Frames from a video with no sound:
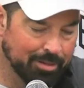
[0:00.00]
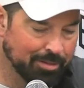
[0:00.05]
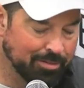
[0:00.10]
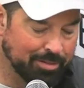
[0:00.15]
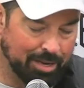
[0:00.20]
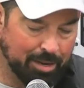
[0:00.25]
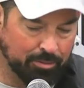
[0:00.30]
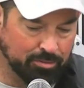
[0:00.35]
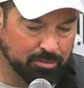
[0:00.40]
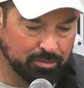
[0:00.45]

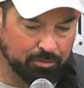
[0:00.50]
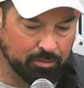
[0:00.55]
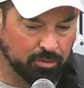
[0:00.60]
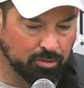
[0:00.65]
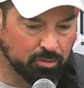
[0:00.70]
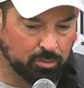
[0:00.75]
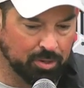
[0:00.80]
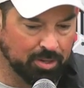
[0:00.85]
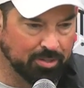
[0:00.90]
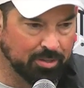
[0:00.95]
today was the
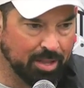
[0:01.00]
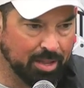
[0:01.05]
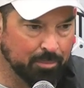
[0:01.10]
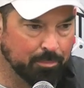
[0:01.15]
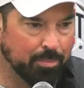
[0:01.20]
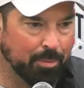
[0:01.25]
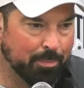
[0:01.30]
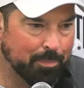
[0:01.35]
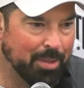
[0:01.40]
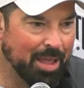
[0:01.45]
first quick day in
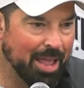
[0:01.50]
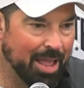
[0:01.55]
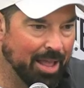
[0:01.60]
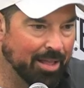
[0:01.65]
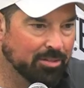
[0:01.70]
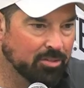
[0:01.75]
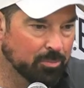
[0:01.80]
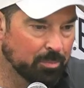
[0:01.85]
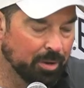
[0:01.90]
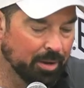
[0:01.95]

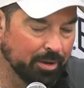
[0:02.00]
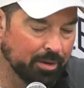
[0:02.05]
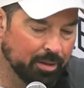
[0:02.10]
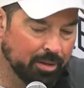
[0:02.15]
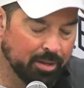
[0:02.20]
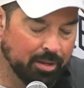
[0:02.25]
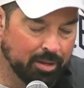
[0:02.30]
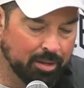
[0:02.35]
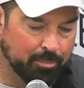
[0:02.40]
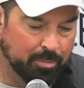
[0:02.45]
pads, but
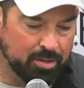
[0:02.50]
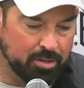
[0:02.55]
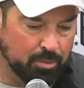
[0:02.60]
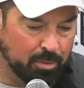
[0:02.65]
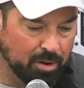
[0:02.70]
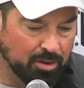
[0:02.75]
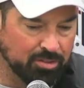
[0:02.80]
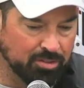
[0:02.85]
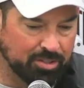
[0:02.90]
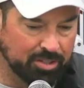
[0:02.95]

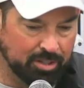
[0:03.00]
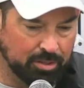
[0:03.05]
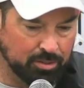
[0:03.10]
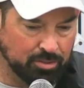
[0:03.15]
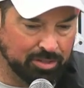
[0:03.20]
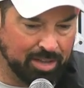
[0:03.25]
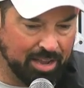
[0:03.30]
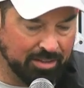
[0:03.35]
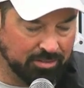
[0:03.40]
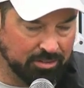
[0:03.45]
you are seeing
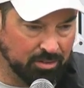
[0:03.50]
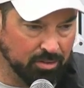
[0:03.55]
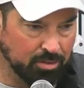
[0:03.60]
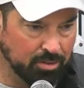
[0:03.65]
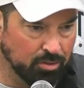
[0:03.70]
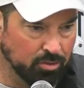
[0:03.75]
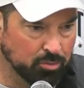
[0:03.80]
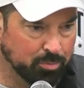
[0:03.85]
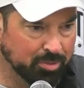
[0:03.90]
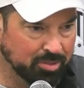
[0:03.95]
those guys learn
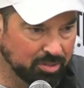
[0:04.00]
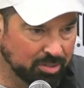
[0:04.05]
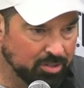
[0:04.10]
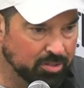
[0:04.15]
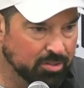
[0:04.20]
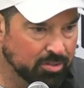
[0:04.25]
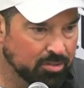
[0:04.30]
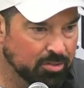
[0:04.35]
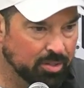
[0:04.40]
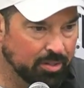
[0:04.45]
those
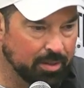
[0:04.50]
positions.